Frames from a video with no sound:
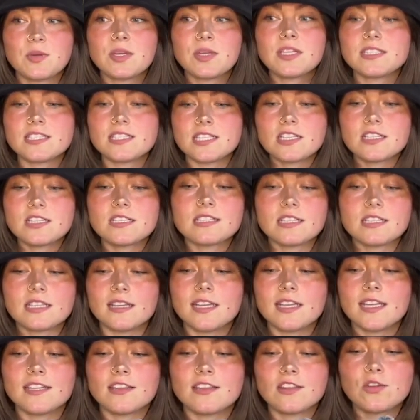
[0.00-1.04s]
But seriously,
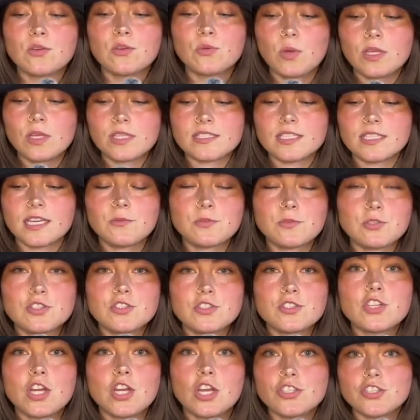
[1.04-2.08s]
like, the ones that I
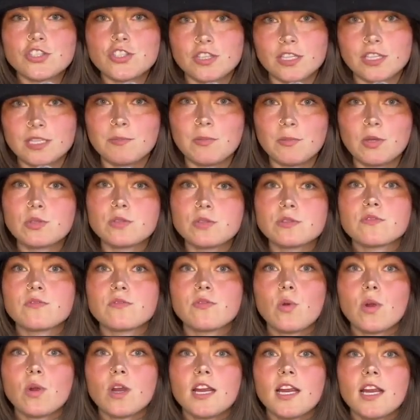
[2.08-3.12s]
was judged the most
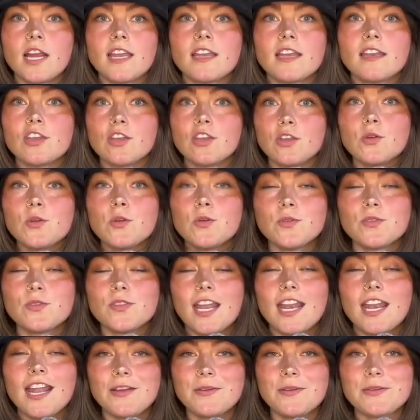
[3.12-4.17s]
for and knew
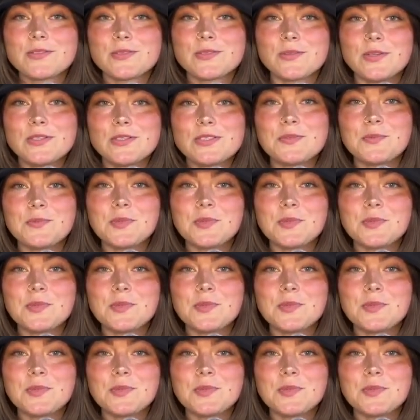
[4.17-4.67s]
that I was going to